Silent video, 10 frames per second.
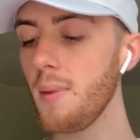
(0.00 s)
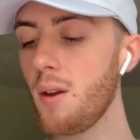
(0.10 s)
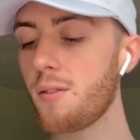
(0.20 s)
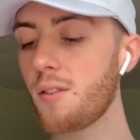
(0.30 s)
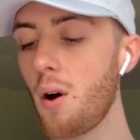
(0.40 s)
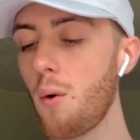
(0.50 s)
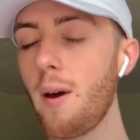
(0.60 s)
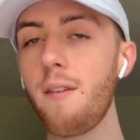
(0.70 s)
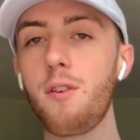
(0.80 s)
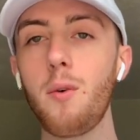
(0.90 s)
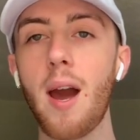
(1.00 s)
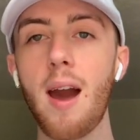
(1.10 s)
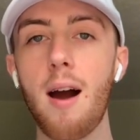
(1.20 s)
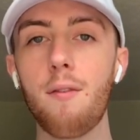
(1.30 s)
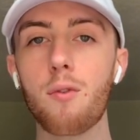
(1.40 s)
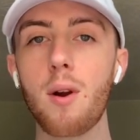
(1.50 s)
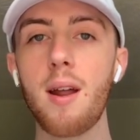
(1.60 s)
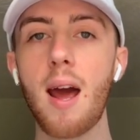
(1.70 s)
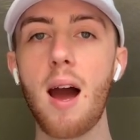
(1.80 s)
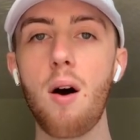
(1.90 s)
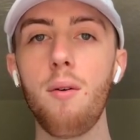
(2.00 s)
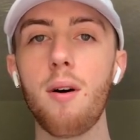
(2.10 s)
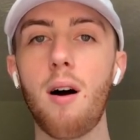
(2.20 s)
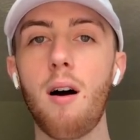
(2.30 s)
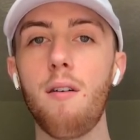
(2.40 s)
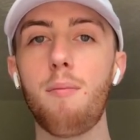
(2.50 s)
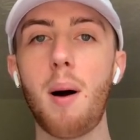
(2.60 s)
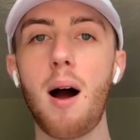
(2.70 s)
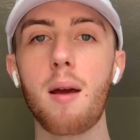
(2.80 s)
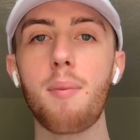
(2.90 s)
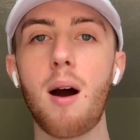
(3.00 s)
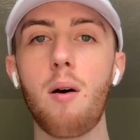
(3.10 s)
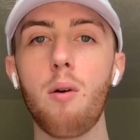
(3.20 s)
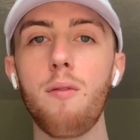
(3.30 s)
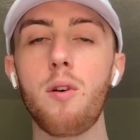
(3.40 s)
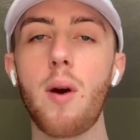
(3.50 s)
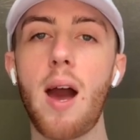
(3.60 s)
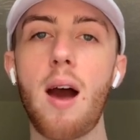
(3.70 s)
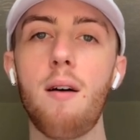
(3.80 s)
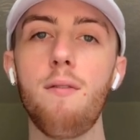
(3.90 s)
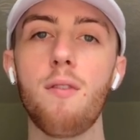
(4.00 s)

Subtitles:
So if you have ran out of buying power, if you have